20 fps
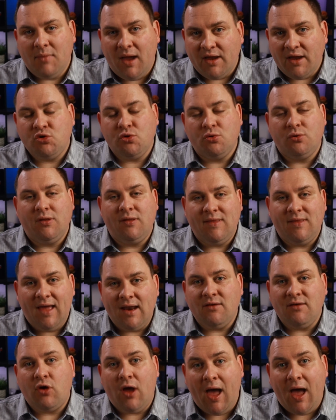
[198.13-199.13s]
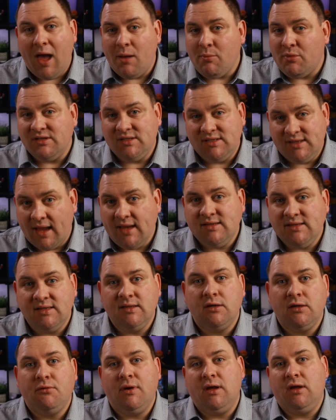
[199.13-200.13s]
make sure that that carbon stays in
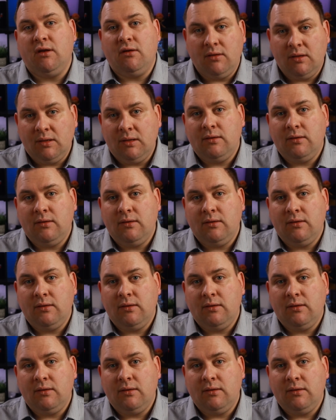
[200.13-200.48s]
the ground.